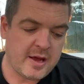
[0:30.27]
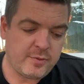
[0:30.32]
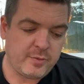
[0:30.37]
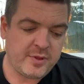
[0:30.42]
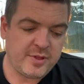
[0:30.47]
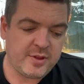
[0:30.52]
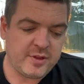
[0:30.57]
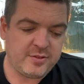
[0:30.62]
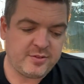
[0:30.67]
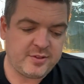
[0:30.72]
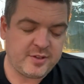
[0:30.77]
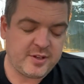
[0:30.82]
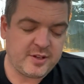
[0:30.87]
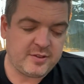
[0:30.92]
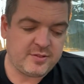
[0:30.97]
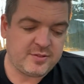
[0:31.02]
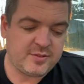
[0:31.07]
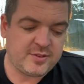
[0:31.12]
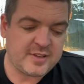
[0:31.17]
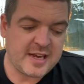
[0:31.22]
with this,
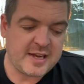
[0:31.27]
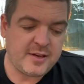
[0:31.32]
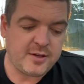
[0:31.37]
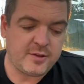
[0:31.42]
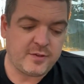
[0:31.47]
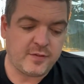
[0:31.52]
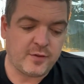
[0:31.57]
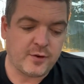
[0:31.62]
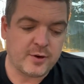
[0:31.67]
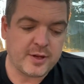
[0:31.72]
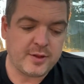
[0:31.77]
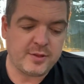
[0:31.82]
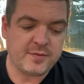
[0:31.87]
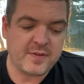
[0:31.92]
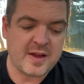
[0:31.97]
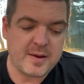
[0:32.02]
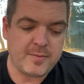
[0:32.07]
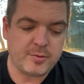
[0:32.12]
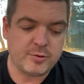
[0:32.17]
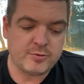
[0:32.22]
it's dated the 14th of
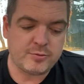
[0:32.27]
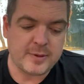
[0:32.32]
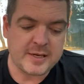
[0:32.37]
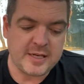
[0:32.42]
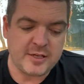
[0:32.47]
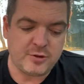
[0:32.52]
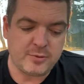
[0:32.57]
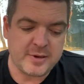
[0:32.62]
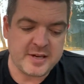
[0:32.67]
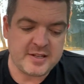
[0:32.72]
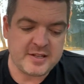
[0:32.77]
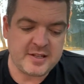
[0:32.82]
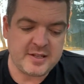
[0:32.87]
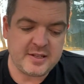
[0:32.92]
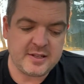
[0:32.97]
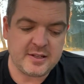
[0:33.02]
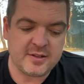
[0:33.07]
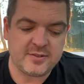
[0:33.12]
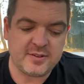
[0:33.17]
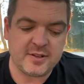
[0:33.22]
April
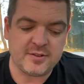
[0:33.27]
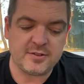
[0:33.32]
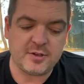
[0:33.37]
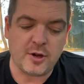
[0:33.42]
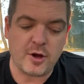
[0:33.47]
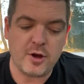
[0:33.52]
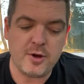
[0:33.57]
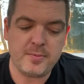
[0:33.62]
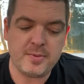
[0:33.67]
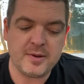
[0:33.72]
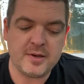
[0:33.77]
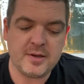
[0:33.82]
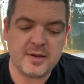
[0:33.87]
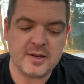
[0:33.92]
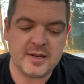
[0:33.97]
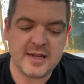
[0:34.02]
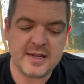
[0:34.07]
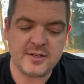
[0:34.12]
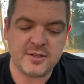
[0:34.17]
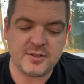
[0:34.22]
2020. It says, an open
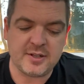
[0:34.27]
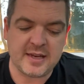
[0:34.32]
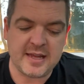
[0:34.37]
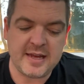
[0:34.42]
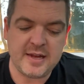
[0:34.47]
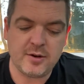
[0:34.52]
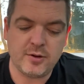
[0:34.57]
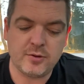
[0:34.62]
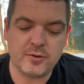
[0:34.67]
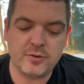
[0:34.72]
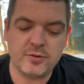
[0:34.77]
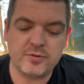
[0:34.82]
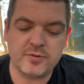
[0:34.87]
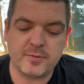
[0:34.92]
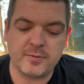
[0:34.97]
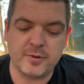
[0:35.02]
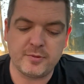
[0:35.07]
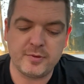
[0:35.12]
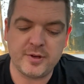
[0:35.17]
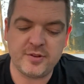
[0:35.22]
letter to landlords
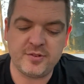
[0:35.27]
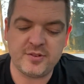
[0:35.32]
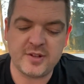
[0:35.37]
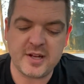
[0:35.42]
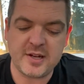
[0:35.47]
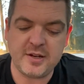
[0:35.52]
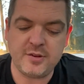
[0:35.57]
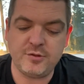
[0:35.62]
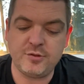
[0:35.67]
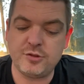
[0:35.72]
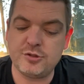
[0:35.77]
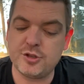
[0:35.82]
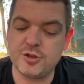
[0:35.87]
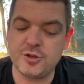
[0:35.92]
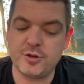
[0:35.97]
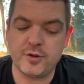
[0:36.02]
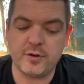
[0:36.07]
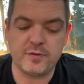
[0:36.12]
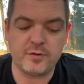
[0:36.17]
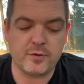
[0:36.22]
from the Real Estate
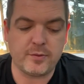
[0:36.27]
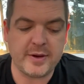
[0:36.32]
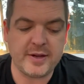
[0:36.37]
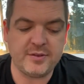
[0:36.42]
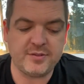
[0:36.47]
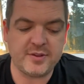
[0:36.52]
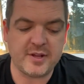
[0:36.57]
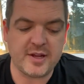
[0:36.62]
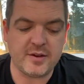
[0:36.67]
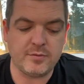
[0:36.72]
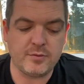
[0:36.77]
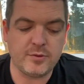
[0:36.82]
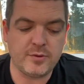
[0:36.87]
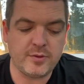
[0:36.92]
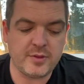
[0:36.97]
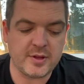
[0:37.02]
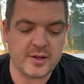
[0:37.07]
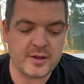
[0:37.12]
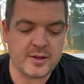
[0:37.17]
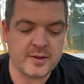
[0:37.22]
Institute of Queensland. Will
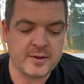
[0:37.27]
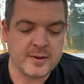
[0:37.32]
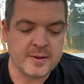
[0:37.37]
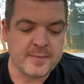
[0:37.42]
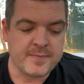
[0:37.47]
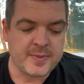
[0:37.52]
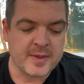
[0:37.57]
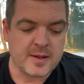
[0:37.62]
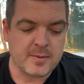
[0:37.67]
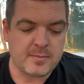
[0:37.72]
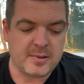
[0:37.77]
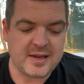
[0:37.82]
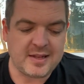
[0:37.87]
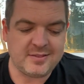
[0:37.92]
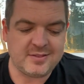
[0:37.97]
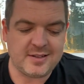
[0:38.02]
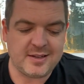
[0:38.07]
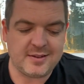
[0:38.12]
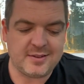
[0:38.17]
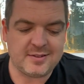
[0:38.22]
the
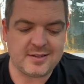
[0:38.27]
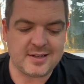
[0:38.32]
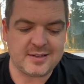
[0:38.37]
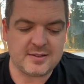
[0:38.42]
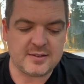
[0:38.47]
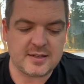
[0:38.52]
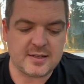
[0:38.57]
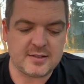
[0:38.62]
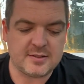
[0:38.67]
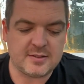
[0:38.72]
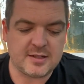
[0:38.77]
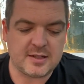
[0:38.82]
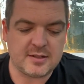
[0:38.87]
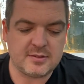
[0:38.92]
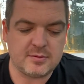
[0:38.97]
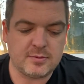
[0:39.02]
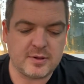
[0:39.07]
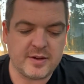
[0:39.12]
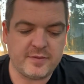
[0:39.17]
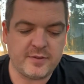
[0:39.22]

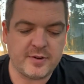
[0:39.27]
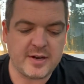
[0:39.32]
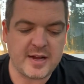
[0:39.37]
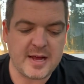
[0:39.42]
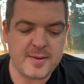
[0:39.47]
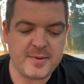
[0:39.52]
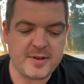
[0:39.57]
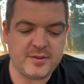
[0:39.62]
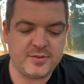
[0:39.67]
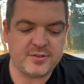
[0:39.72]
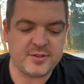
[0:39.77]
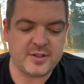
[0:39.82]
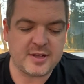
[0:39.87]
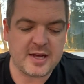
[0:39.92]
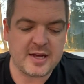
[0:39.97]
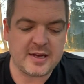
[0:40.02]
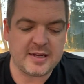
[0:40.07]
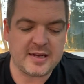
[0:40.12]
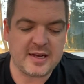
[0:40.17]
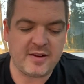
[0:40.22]
whatever her name is,
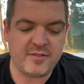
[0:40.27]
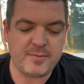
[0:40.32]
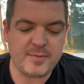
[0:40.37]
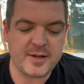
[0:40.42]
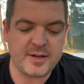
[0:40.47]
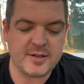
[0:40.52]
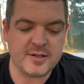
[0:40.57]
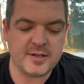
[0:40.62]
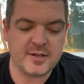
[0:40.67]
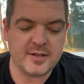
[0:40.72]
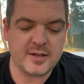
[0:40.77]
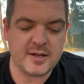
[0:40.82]
government,